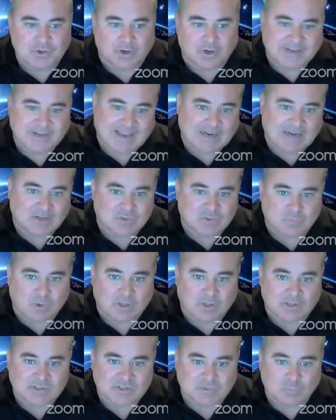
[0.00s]
Daedalus
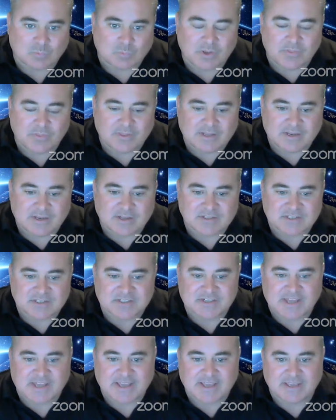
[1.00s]
wallet is the one that does the
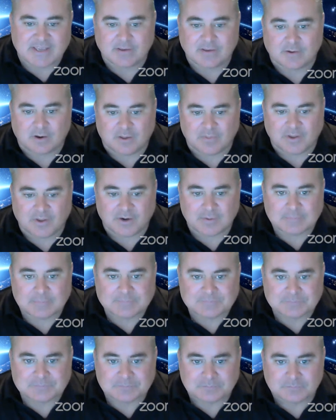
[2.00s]
staking on there.
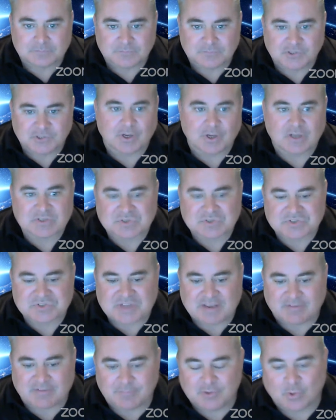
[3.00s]
You can also
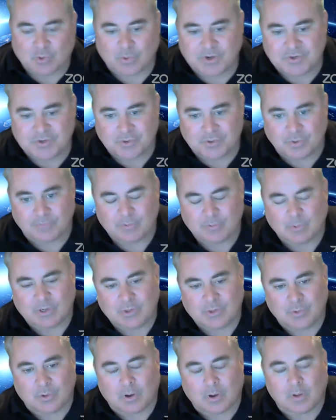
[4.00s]
stake from Yori too if you want
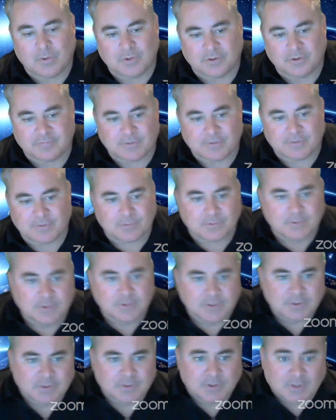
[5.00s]
to do it all on your phone.
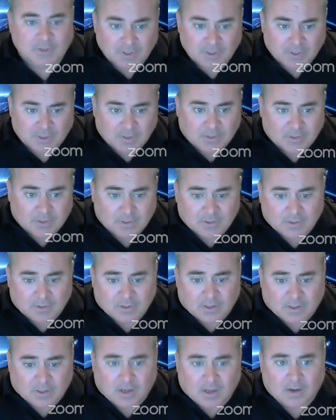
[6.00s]

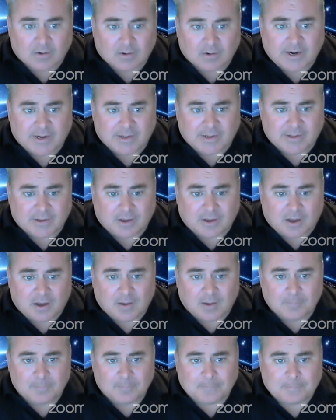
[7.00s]
Alrighty,
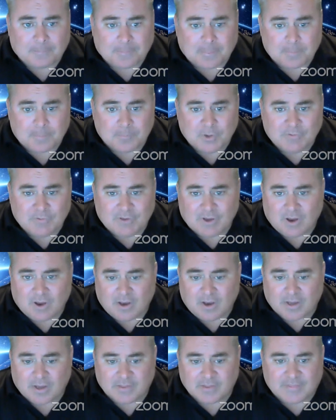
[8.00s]
moving
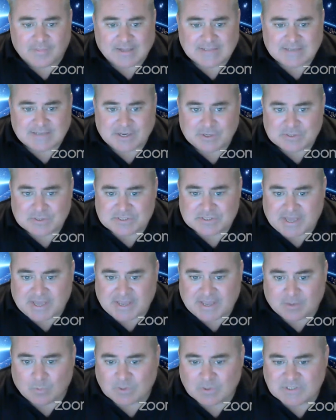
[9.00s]
on. That's how you
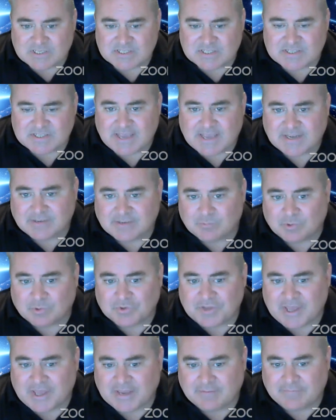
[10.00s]
stake. Once it's staked, it will
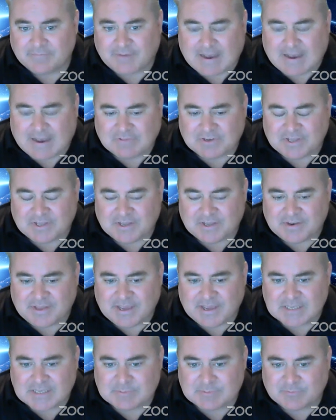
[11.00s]
take 5 to 10
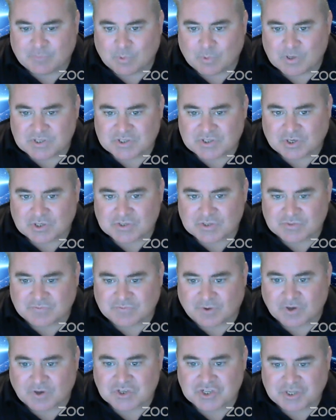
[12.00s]
days before it starts
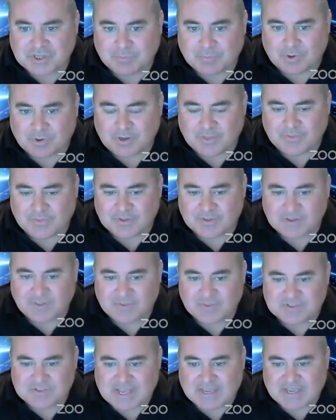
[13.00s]
functioning in
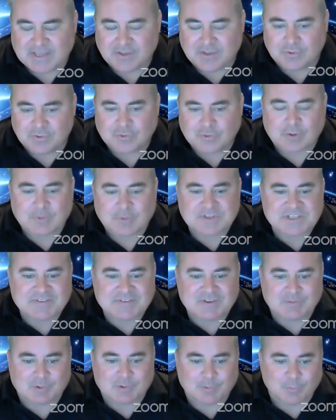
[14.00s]
the staking. You start
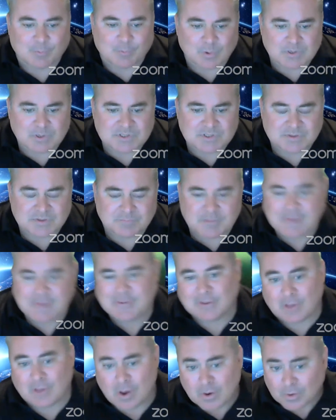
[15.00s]
receiving rewards,
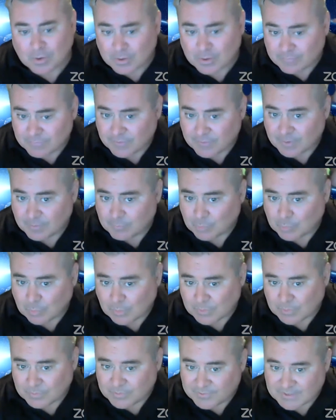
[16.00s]
maybe longer if the
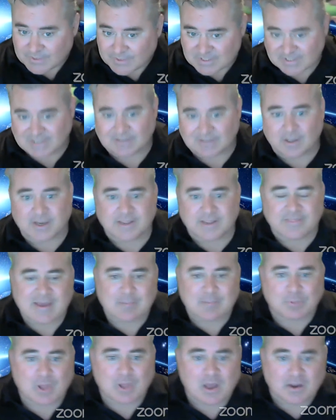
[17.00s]
pool doesn't get lucky
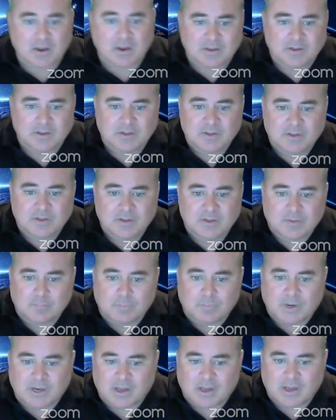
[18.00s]
that block.
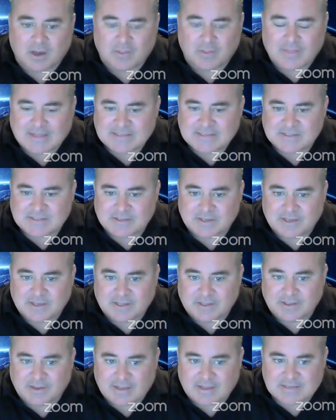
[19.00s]
But that's
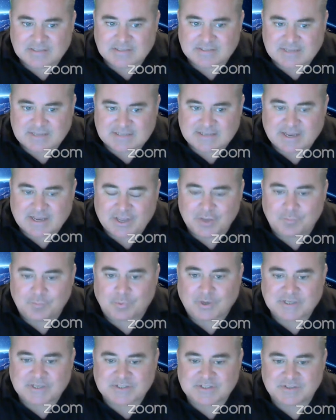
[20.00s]
in essence, that's how you
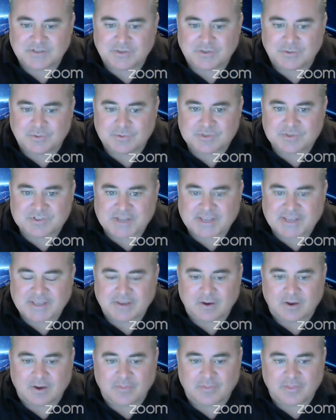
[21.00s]
do the
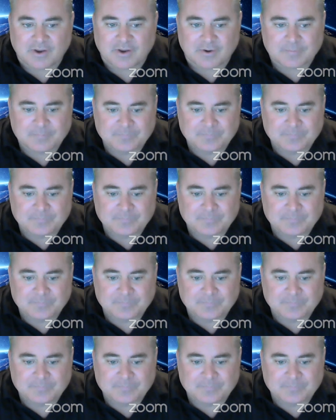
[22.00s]
staking on there.